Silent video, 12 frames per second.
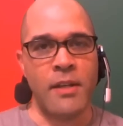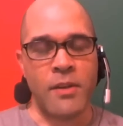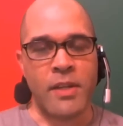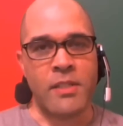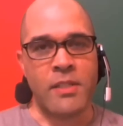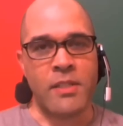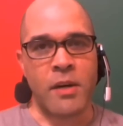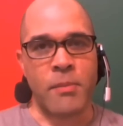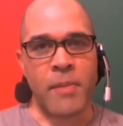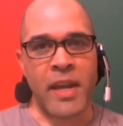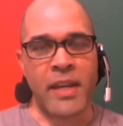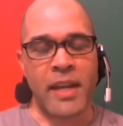You can just
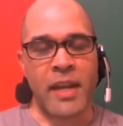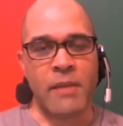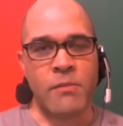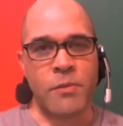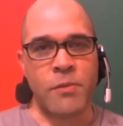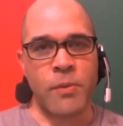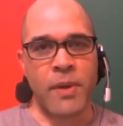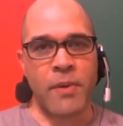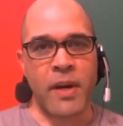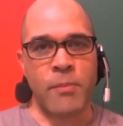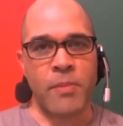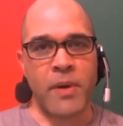start making games for
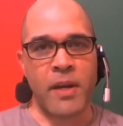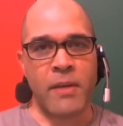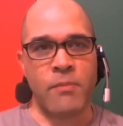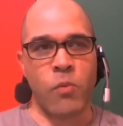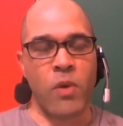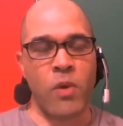WiiWare. But